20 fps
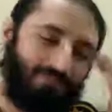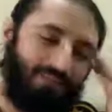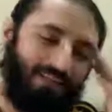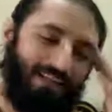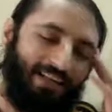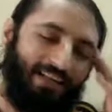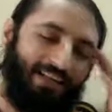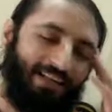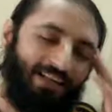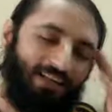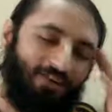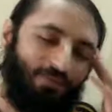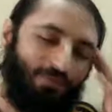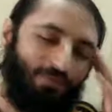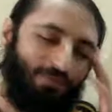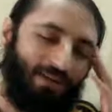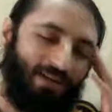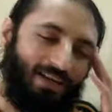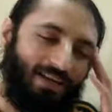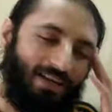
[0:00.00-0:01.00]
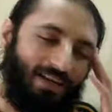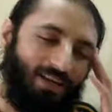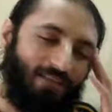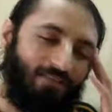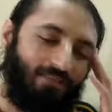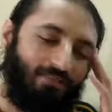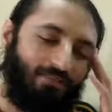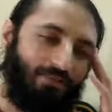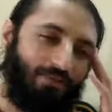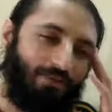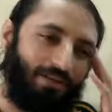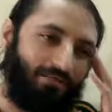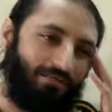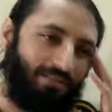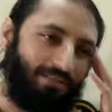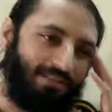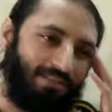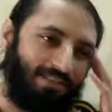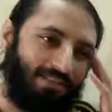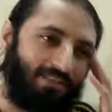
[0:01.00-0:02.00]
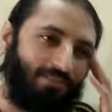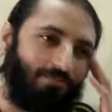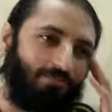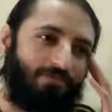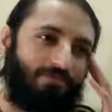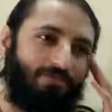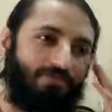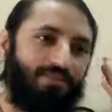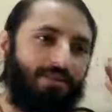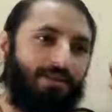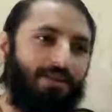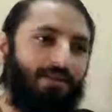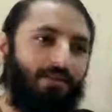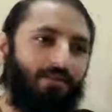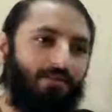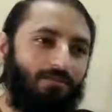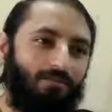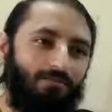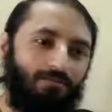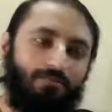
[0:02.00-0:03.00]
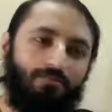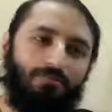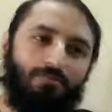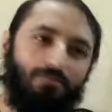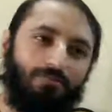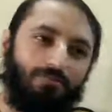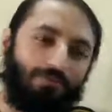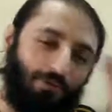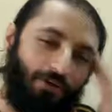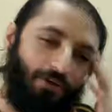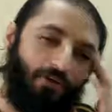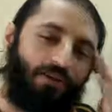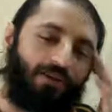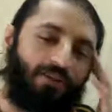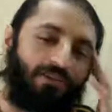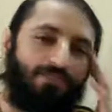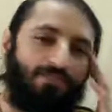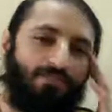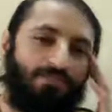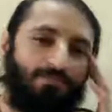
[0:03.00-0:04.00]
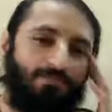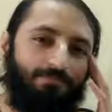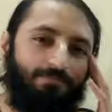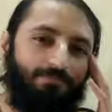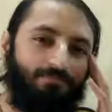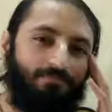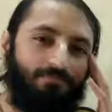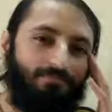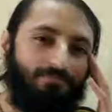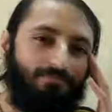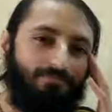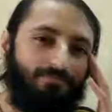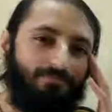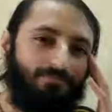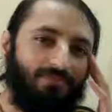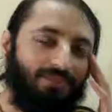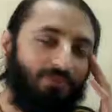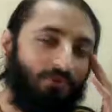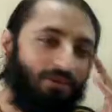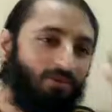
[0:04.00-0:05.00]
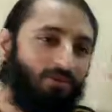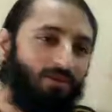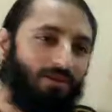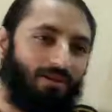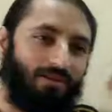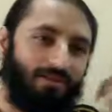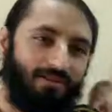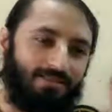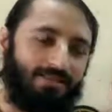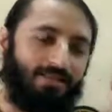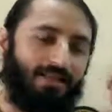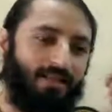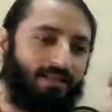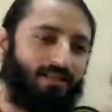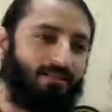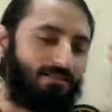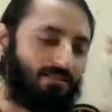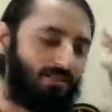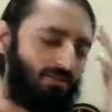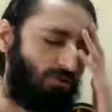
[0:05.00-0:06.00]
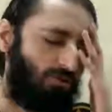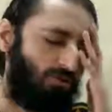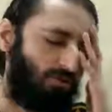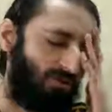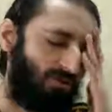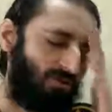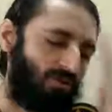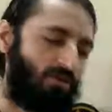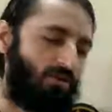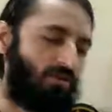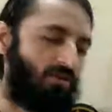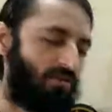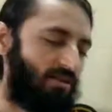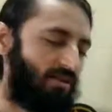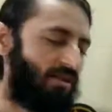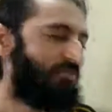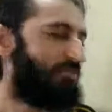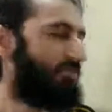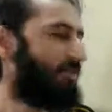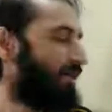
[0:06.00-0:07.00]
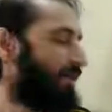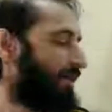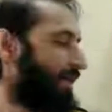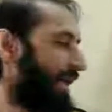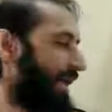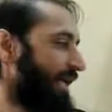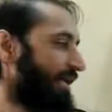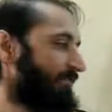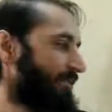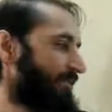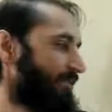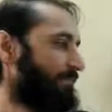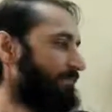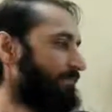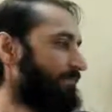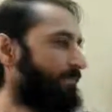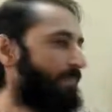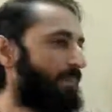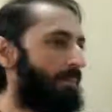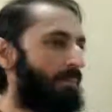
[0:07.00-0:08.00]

clearing of my previous conceptions and speculations. You want to understand this, it took such a long time. Anyways,